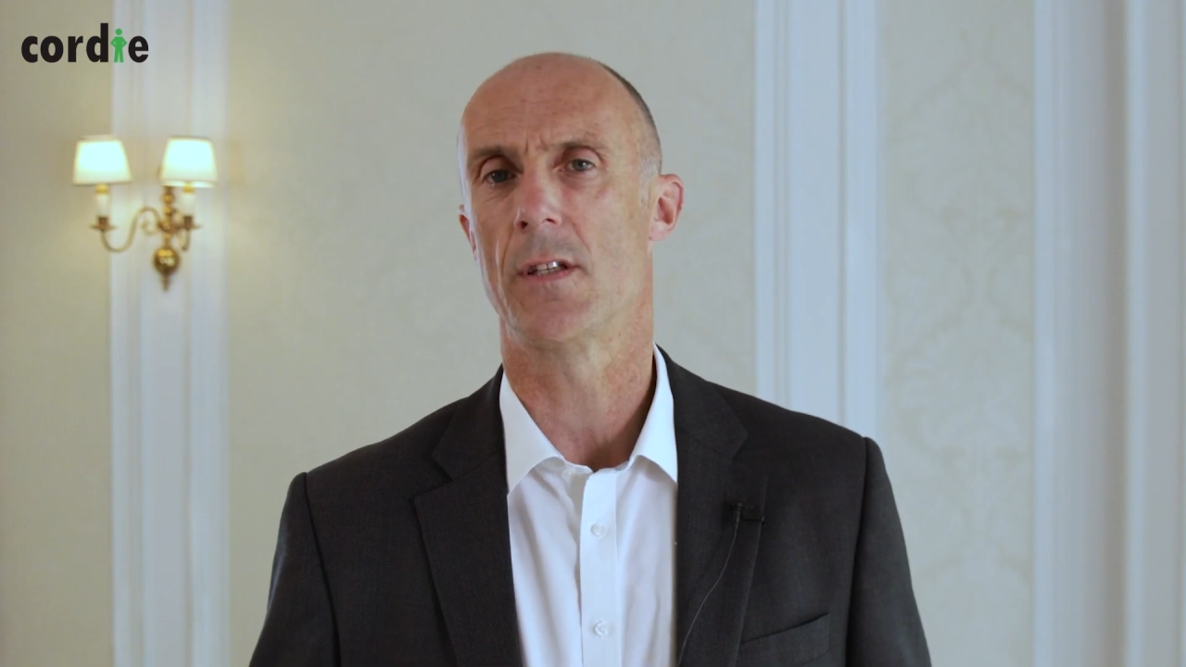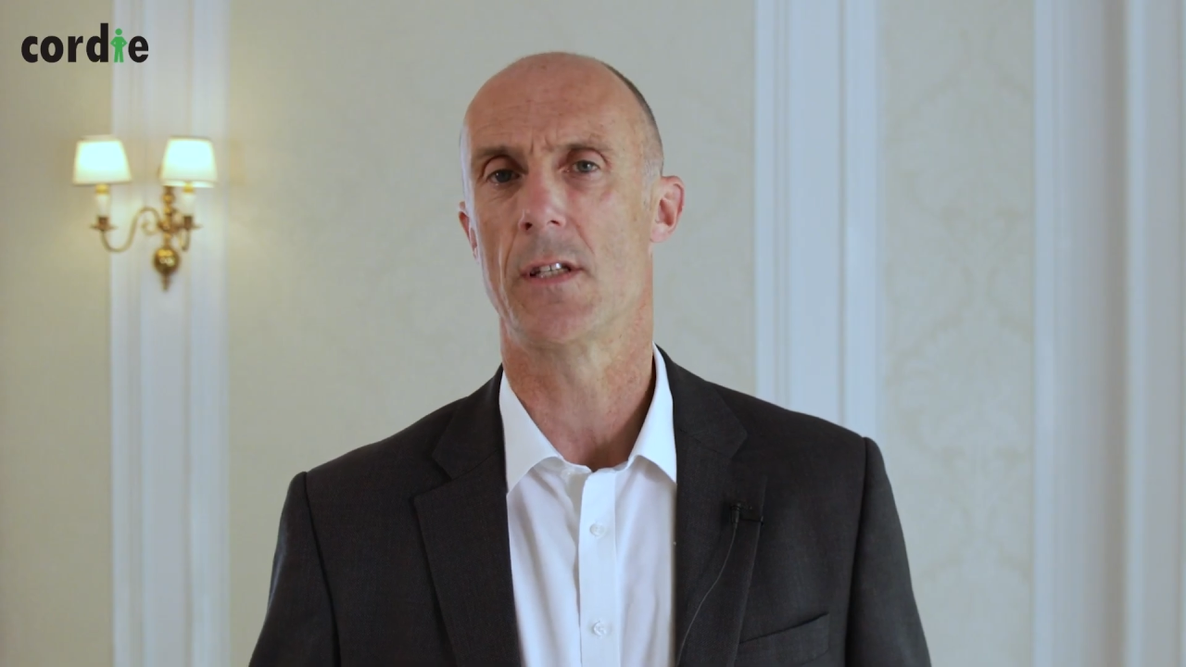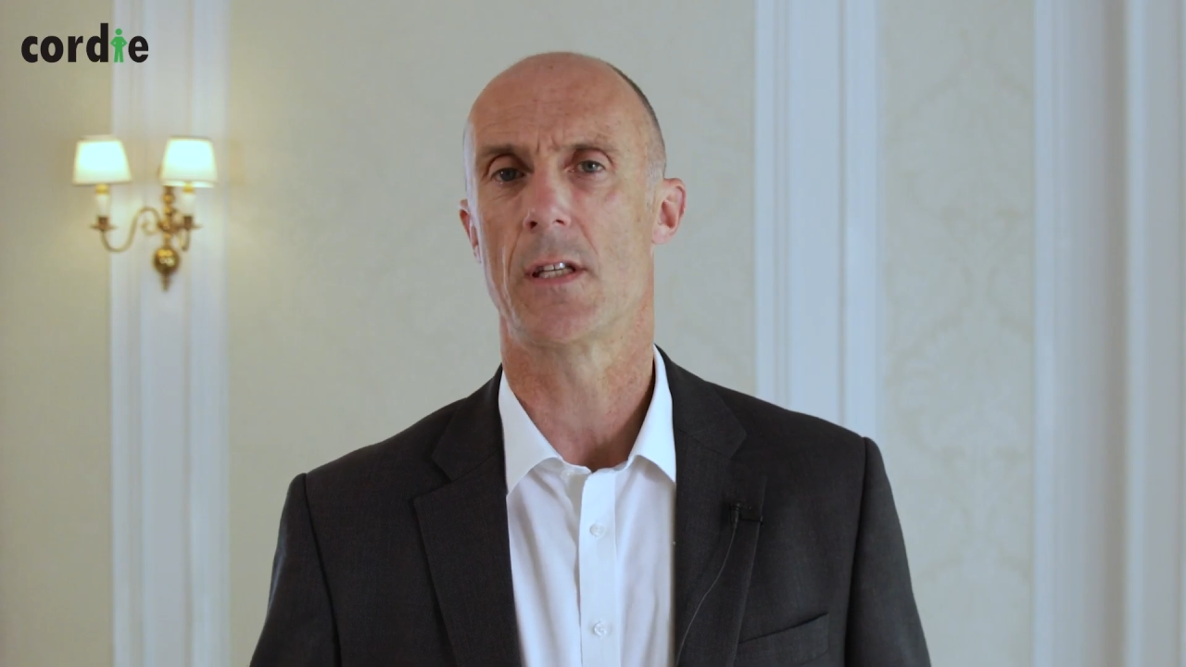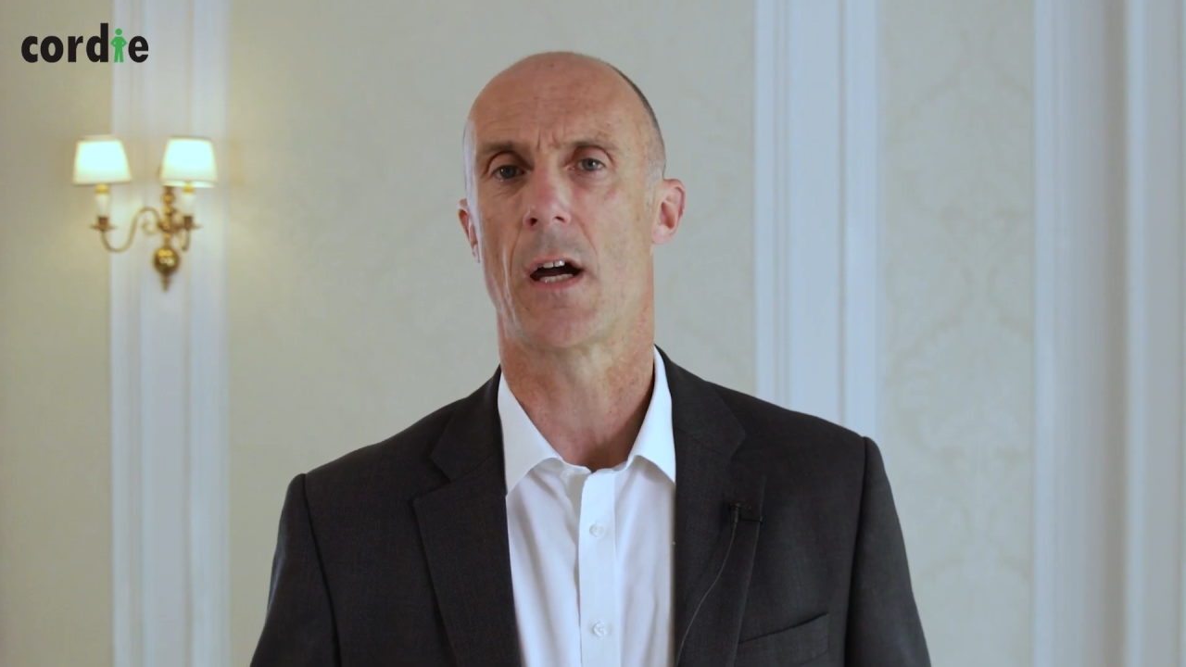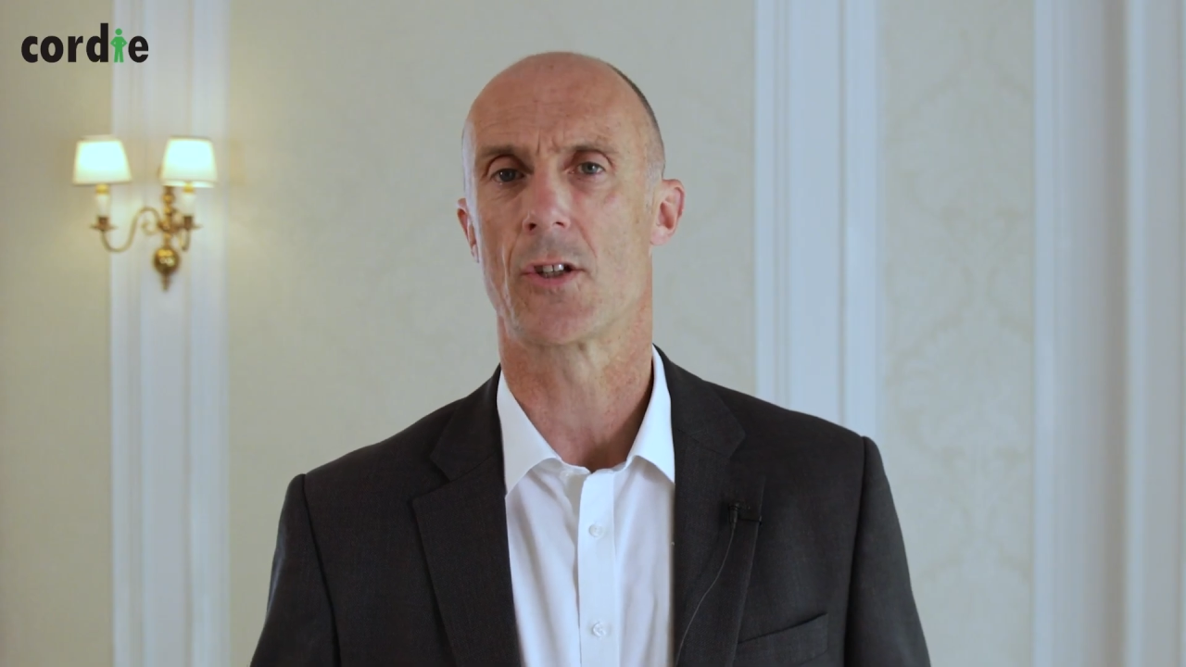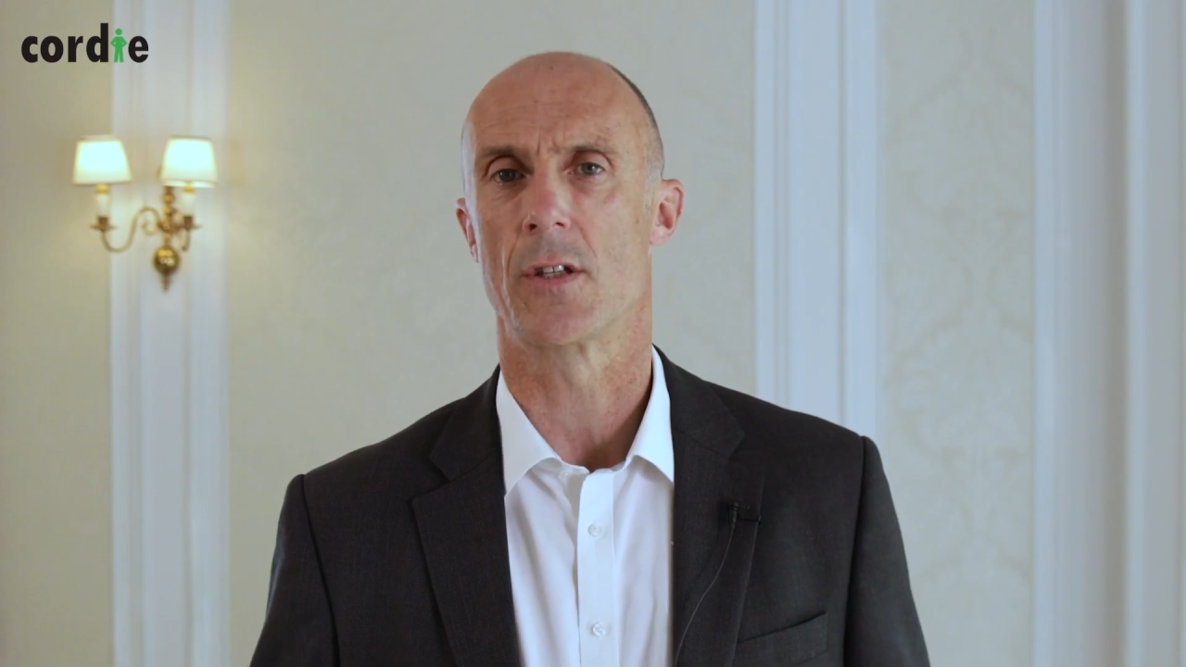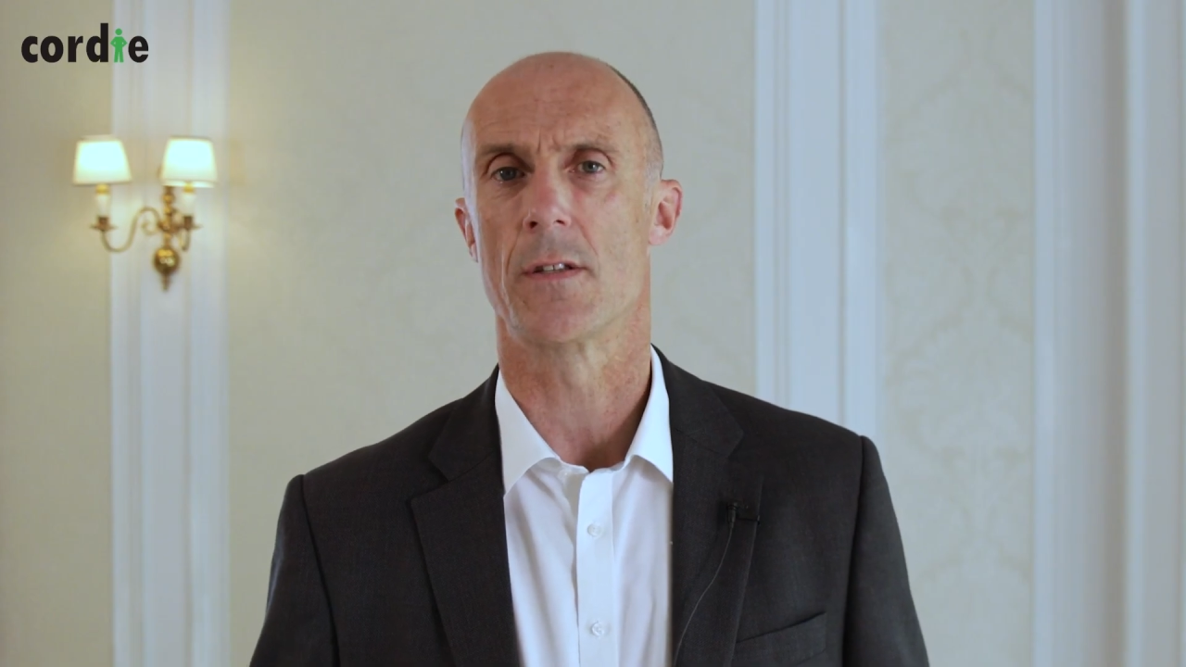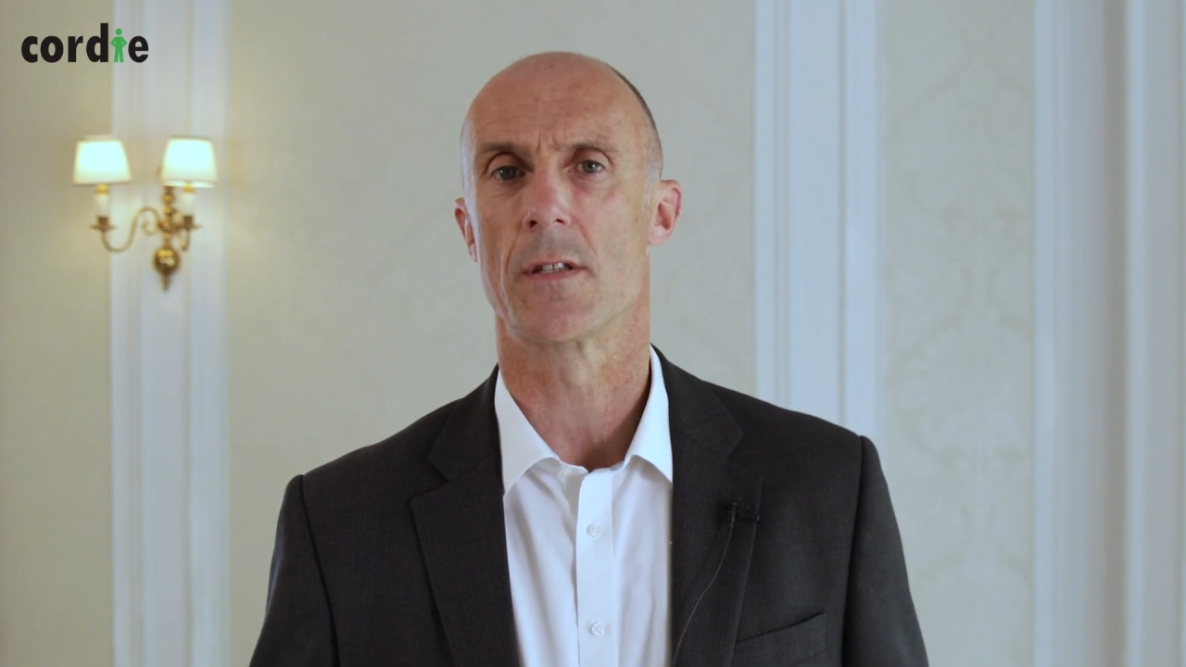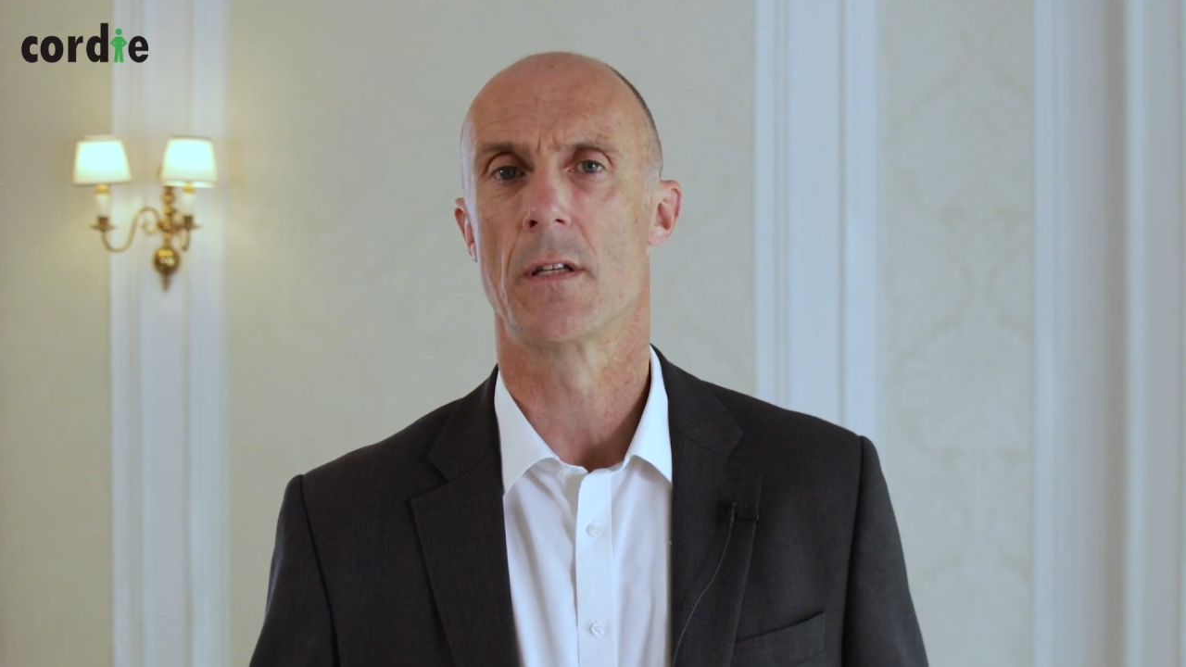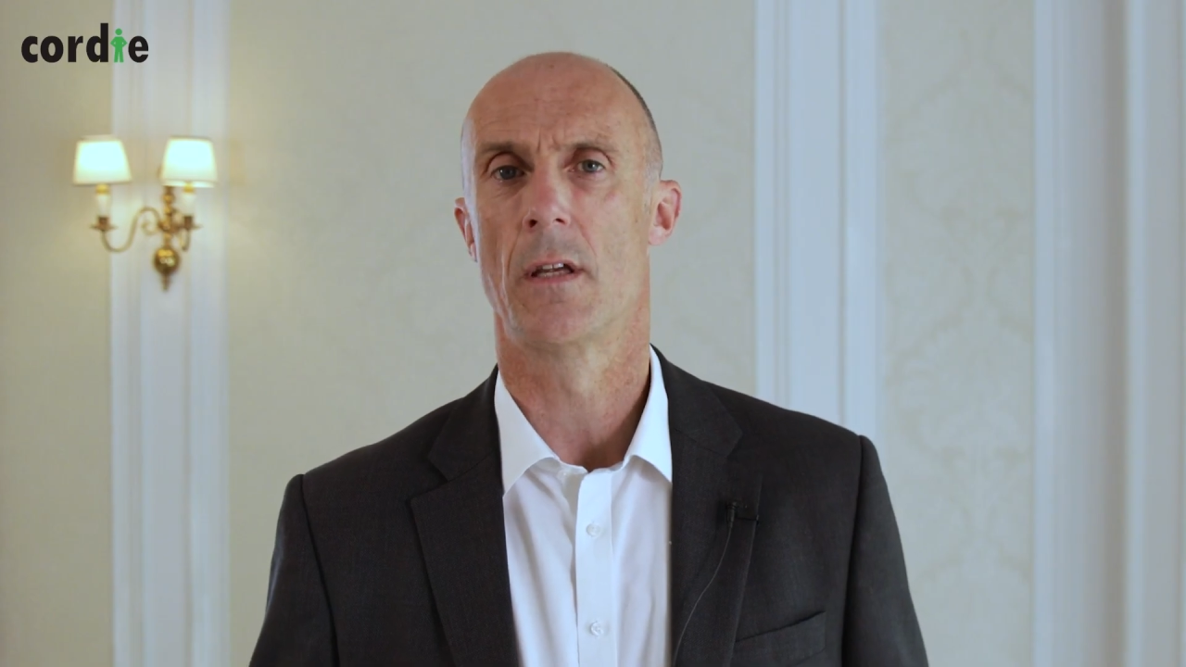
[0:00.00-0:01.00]

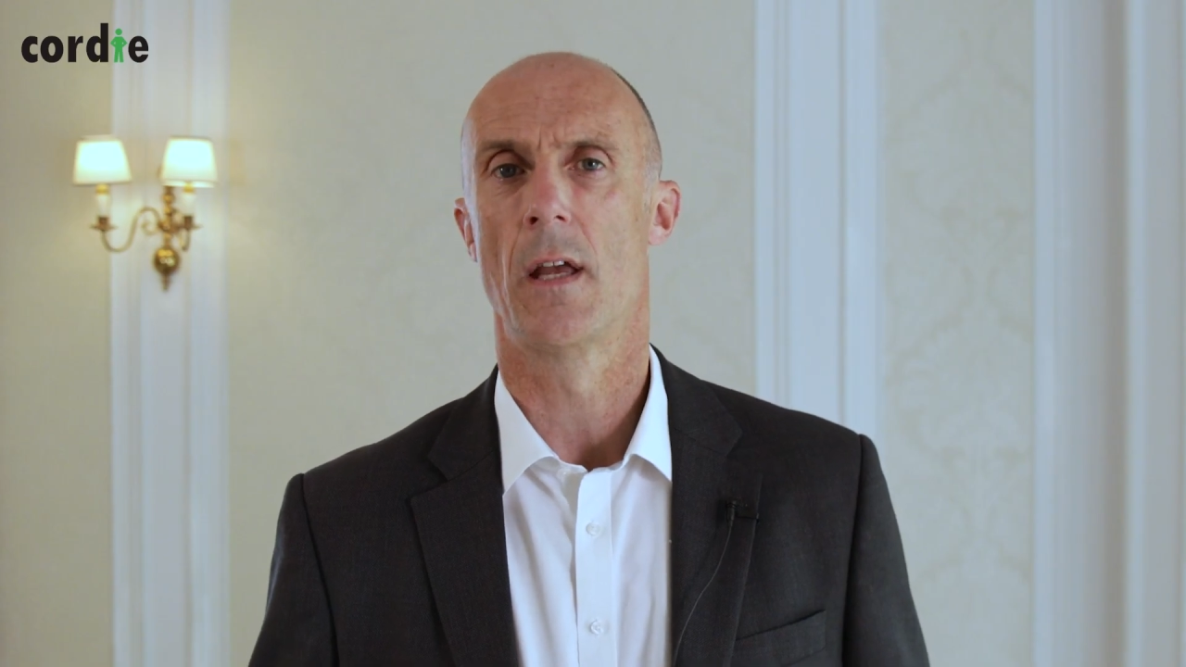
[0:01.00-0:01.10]
deductions,